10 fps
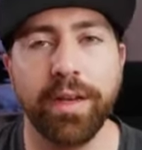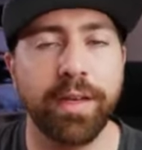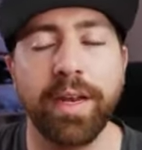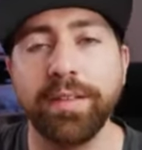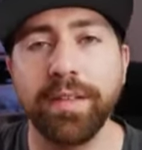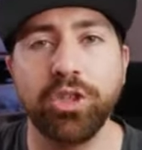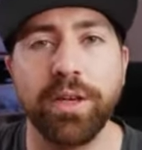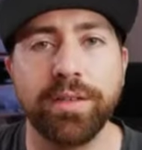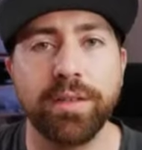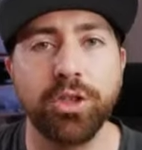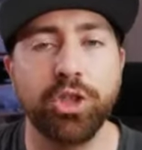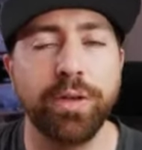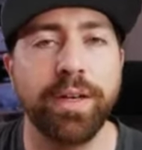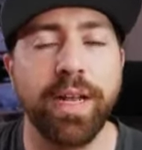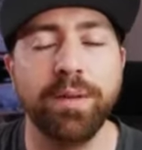And I suggest
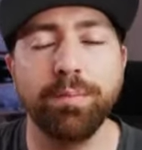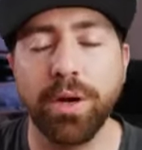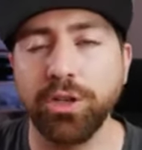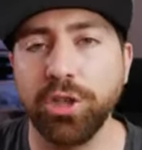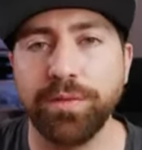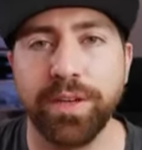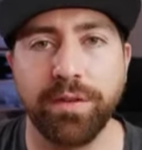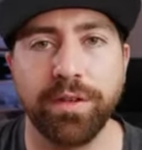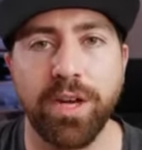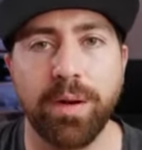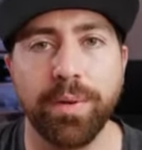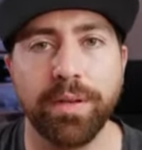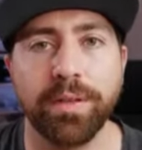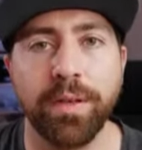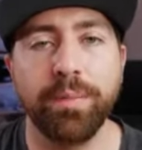shooting a bunch of different
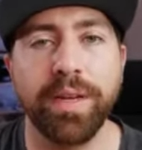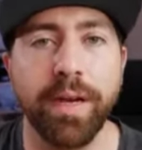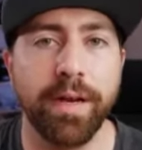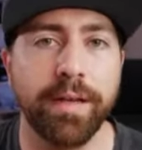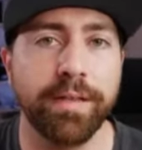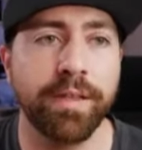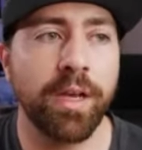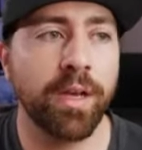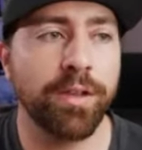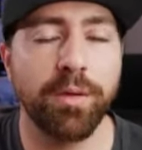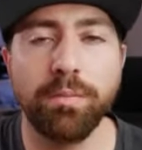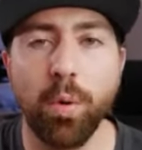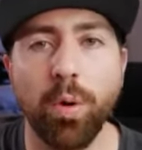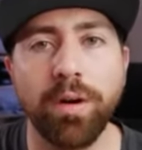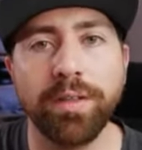topics because the
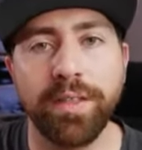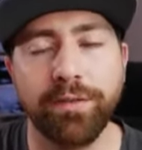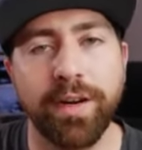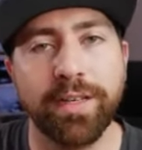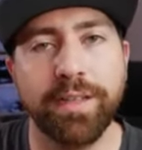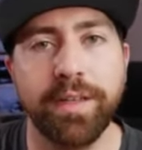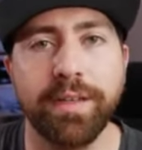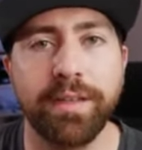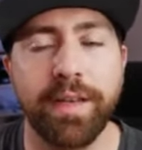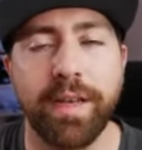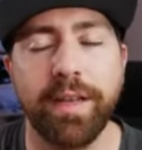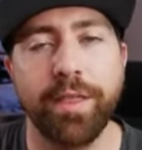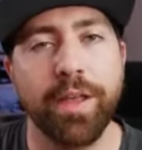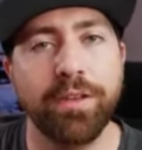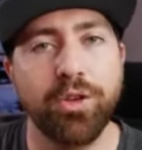more different ideas and
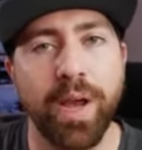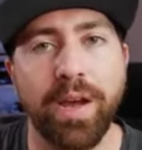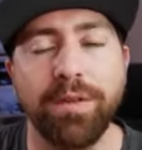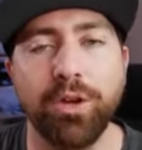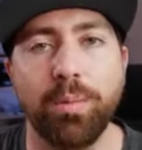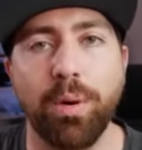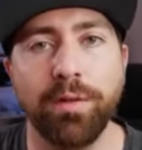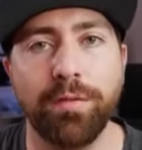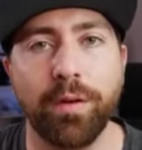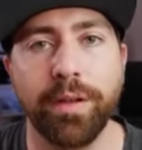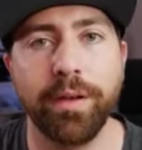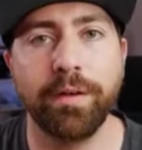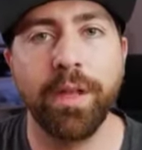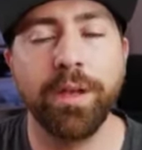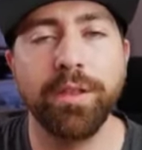things you have in your portfolio,